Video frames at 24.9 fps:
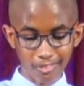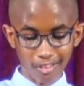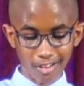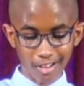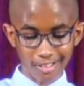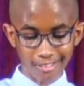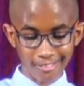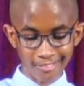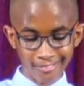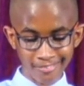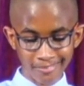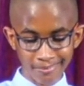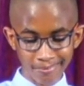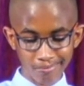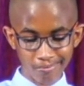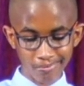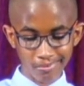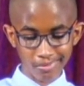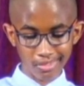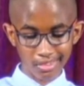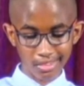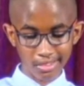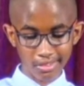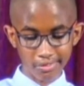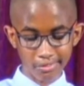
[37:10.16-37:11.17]
1.
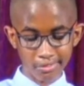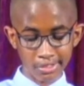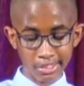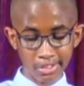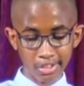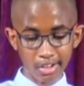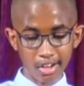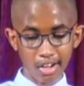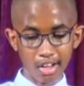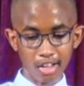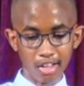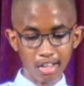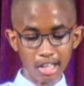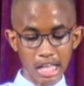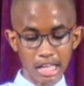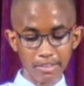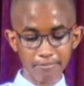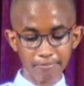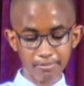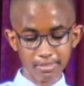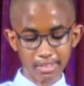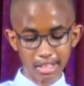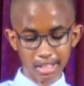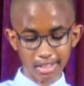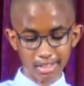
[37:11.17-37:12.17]
We all
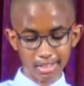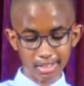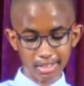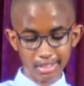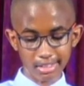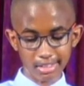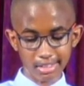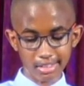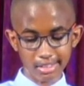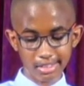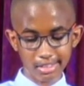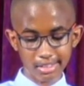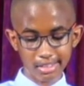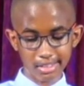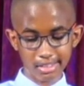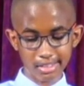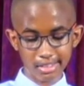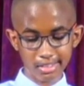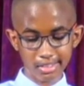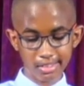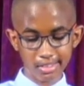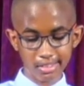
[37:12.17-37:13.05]
have talents.